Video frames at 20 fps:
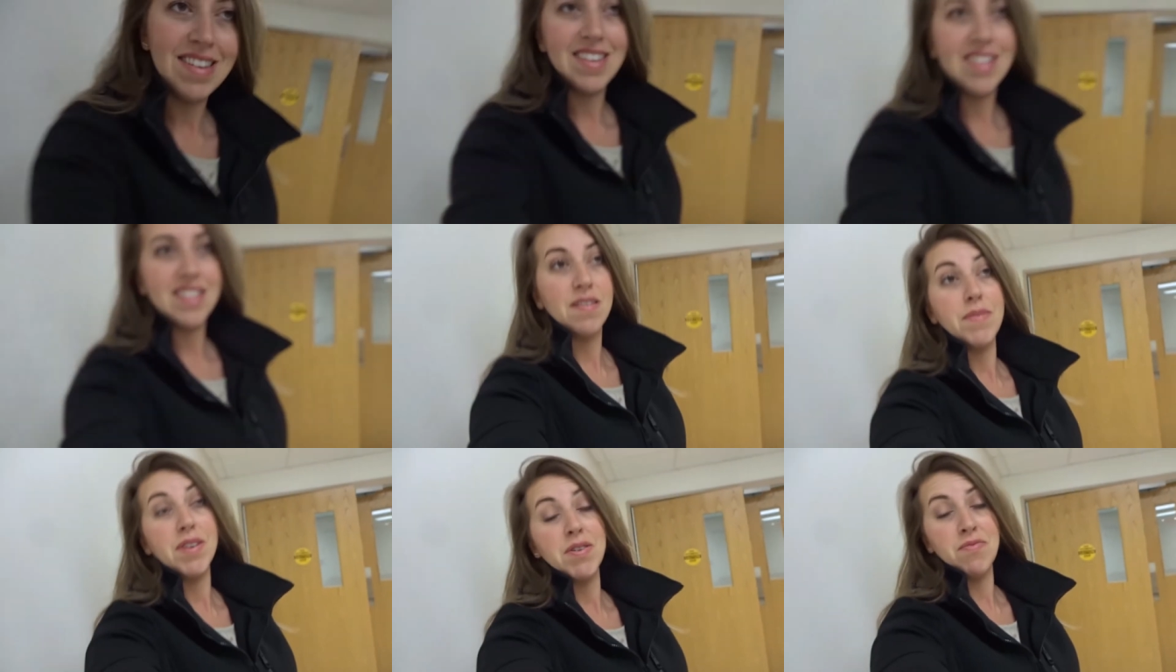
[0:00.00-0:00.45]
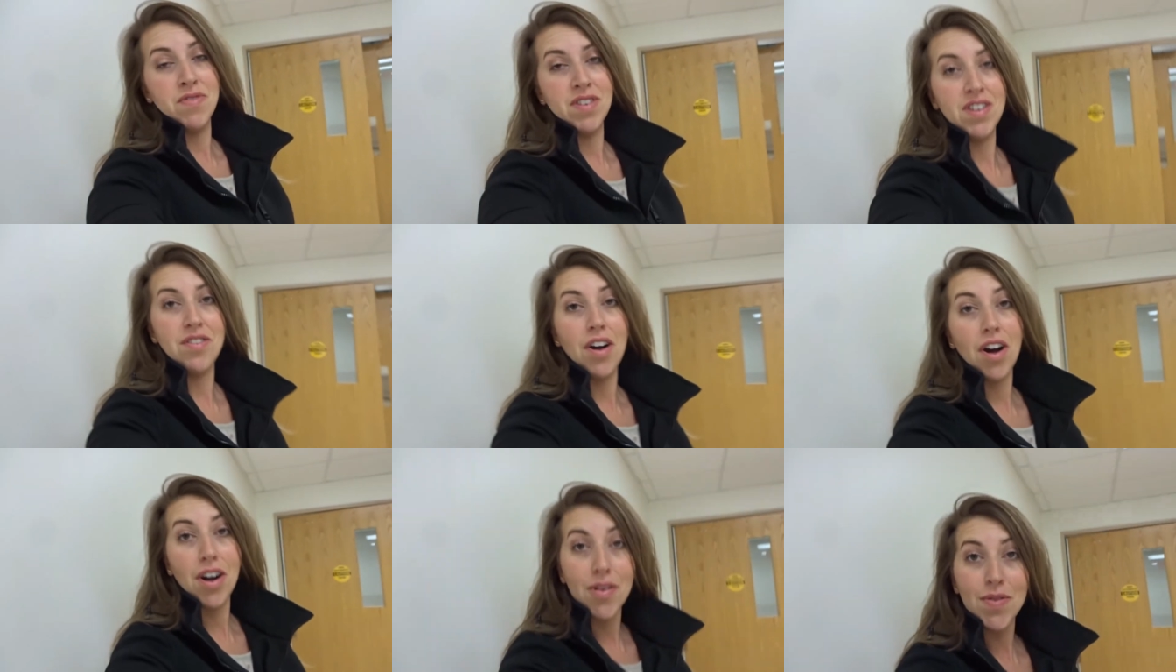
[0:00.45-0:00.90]
It's gonna be
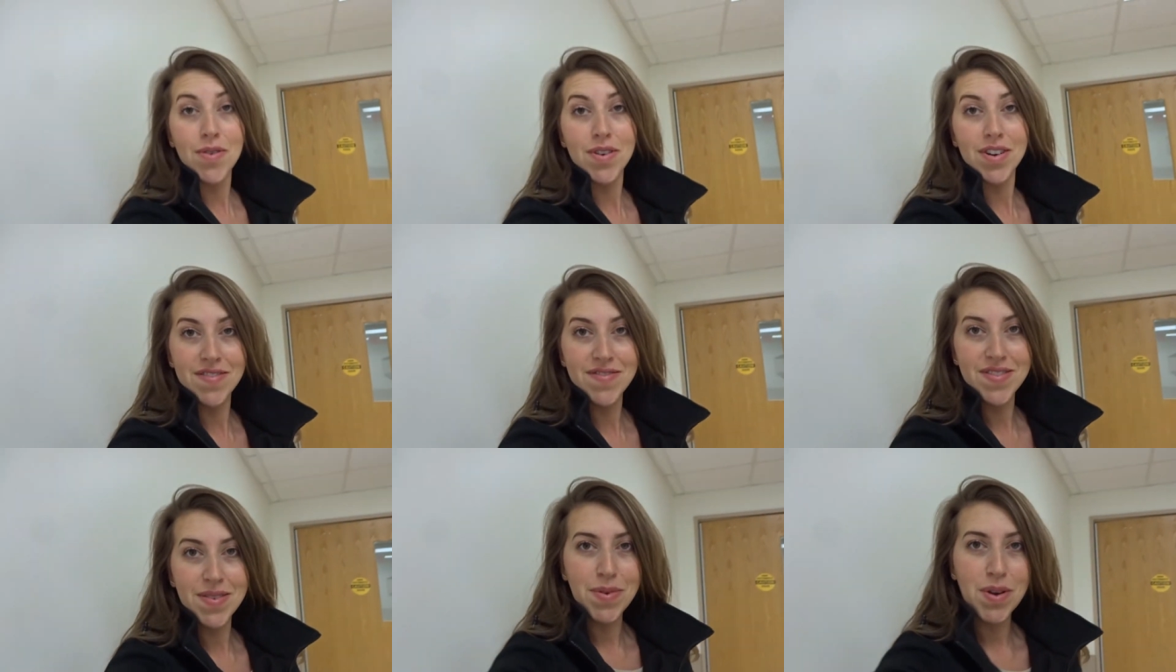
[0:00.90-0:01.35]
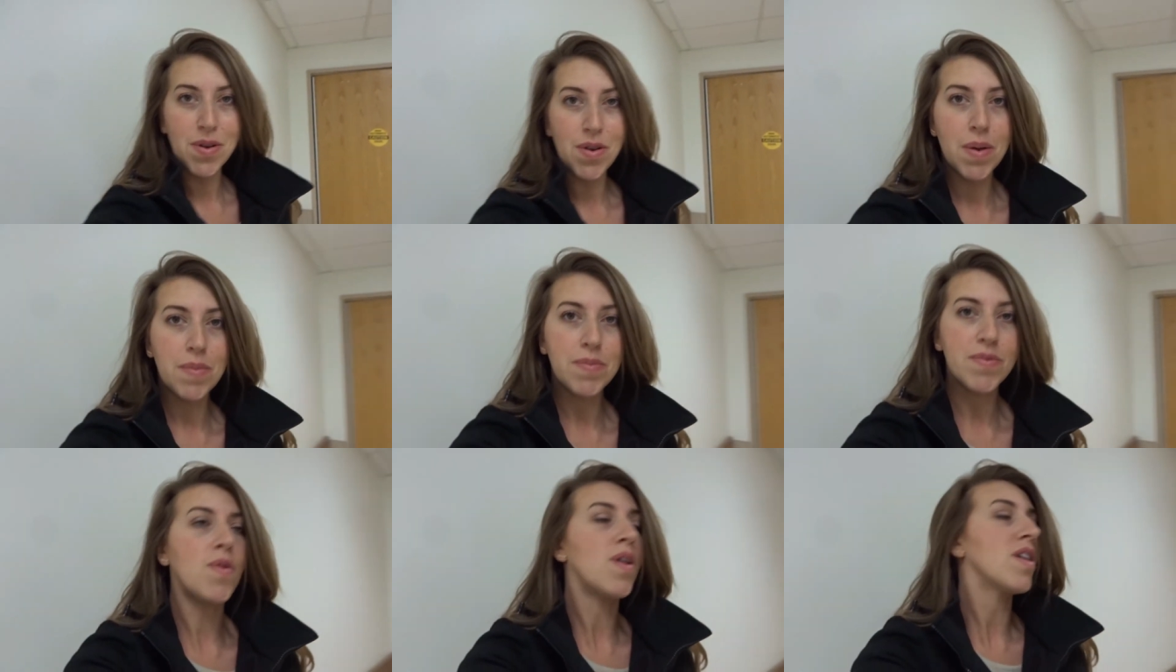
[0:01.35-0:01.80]
real awkward if somebody
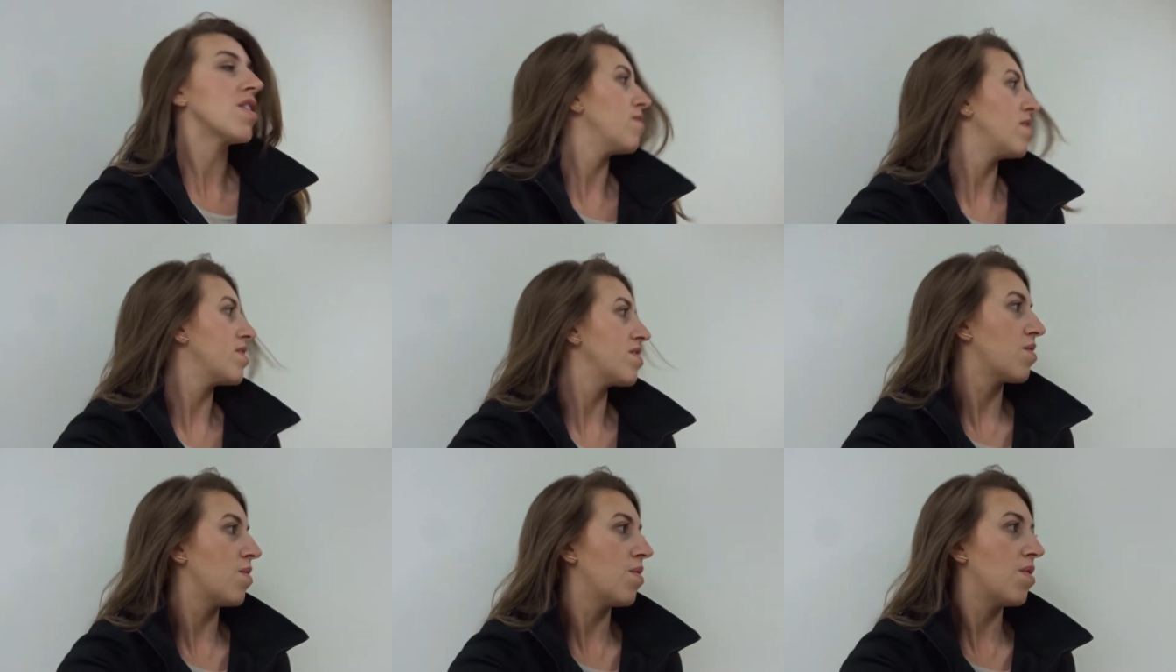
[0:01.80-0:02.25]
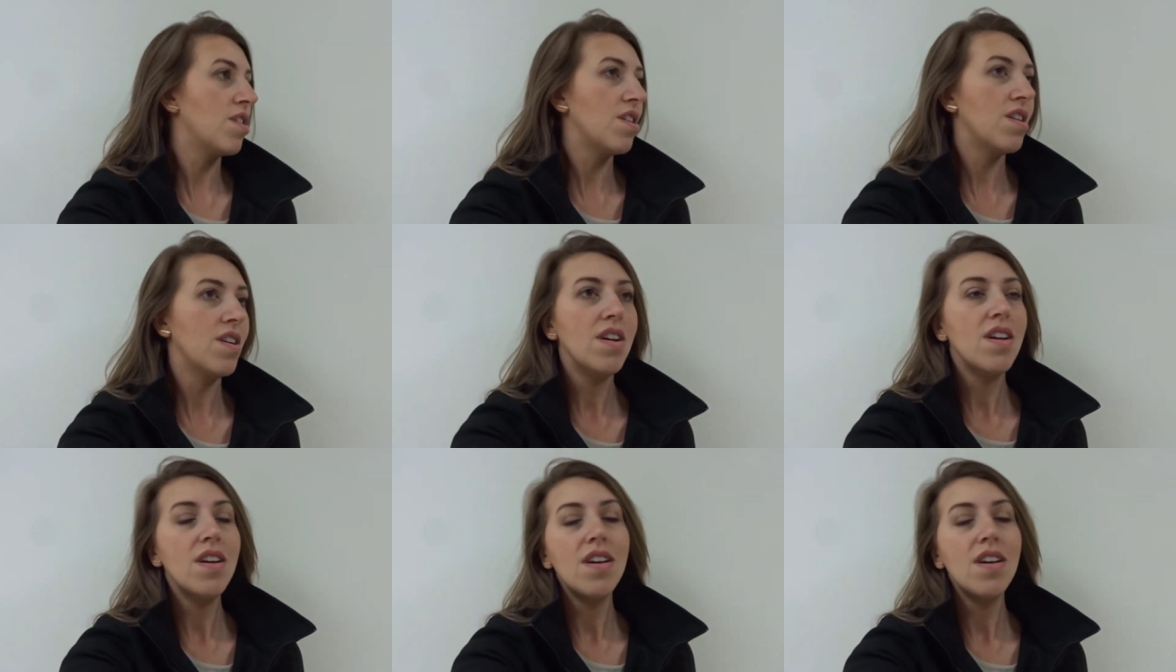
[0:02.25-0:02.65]
comes walking around the corner.